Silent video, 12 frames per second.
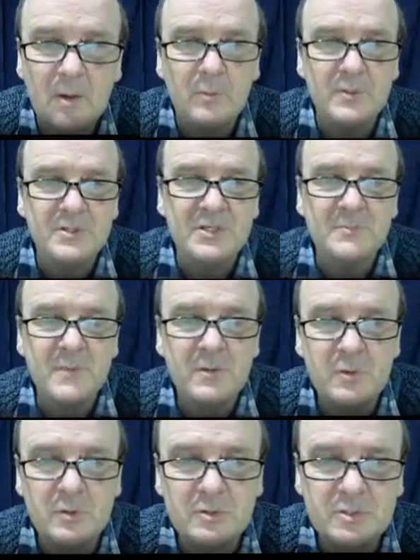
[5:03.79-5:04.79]
which gives me
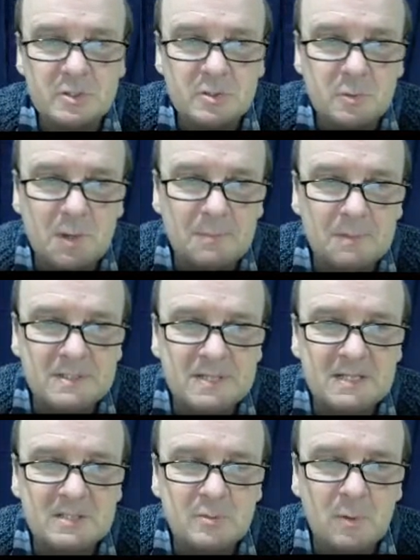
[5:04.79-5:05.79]
root 2 squared plus
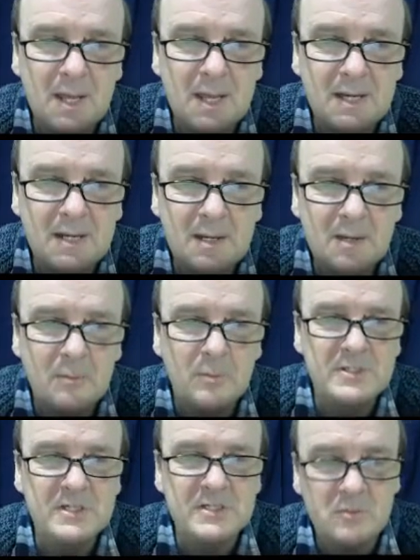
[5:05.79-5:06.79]
8 squared,
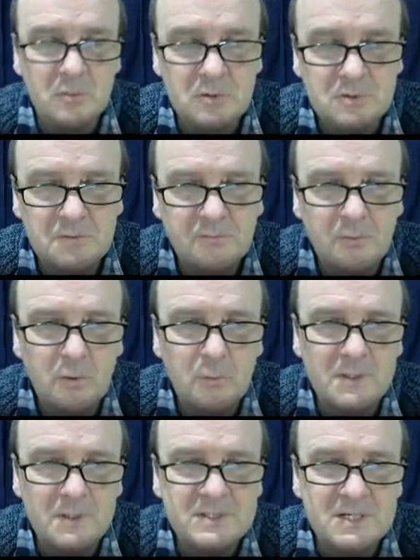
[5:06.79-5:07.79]
which is the root of 4
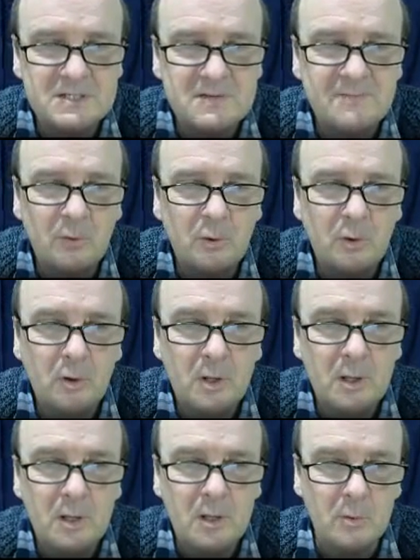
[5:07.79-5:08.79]
plus 64,
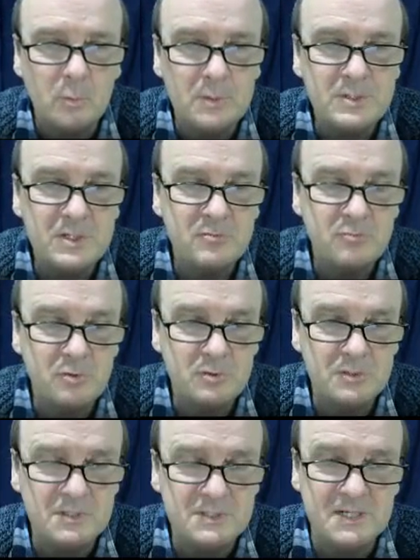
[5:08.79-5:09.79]
which is
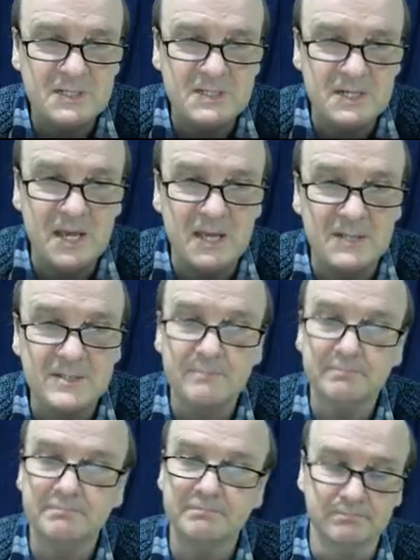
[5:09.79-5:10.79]
root 68.
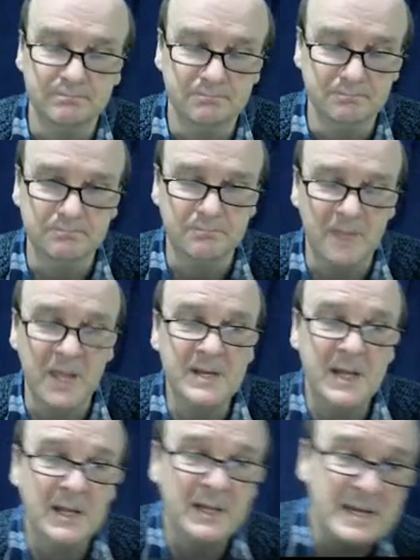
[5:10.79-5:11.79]
And
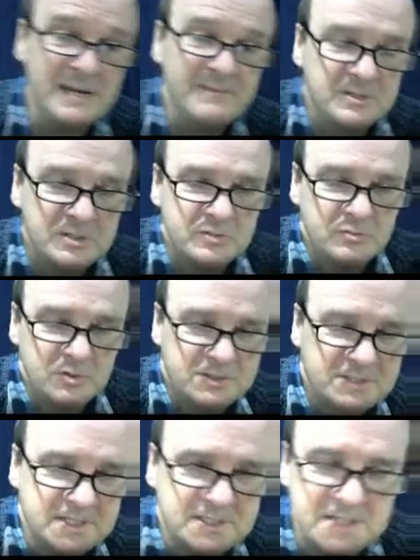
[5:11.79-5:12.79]
I'll leave it as root
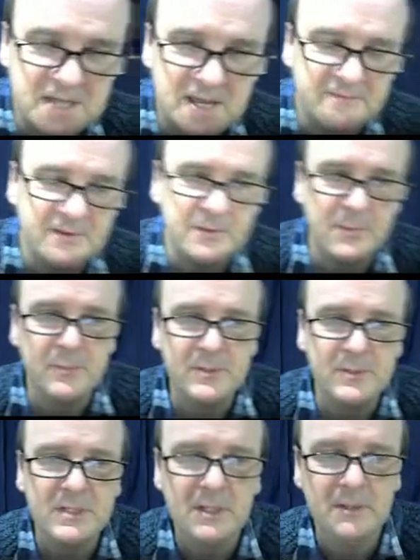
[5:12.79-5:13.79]
68 for the moment.